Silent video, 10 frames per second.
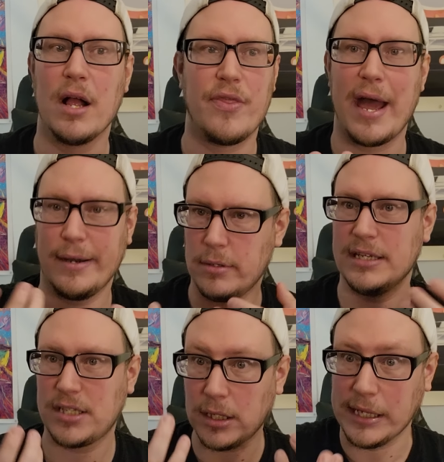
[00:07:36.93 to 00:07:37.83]
that
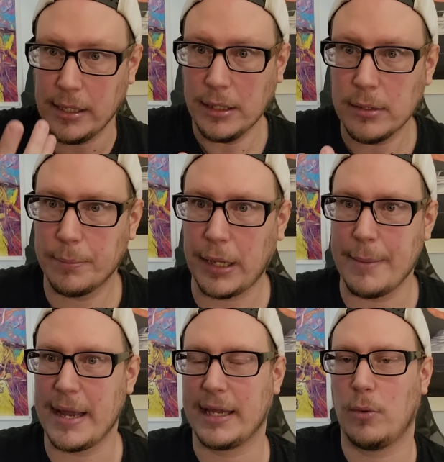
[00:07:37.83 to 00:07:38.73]
is elite
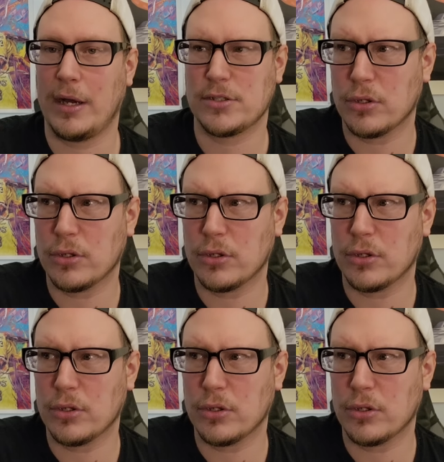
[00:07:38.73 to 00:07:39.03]
playmaking wise.